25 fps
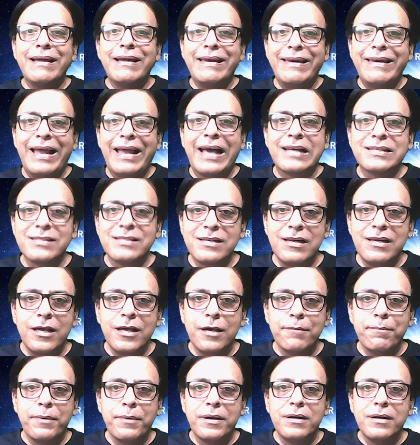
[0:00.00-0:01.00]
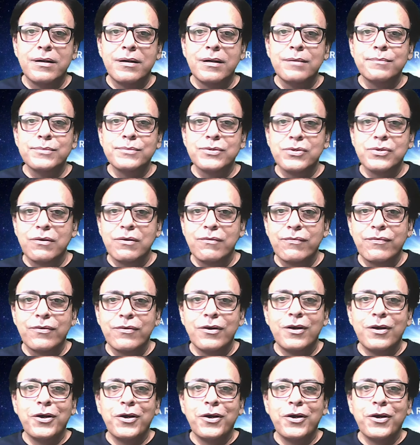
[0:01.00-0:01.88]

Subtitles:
next leap in terms of